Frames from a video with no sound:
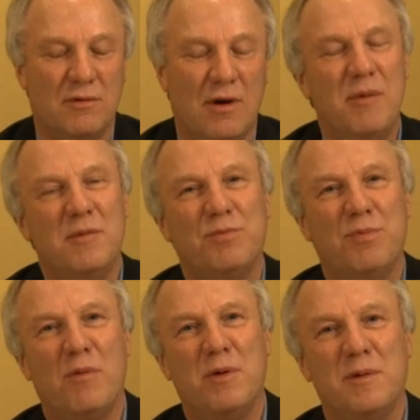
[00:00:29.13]
I must
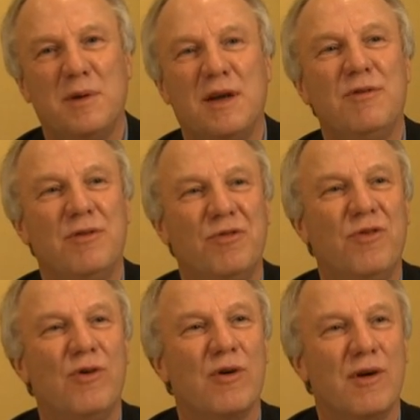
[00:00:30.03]
probably give you
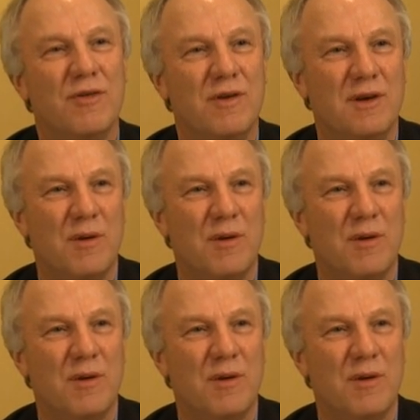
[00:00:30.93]
four, I think.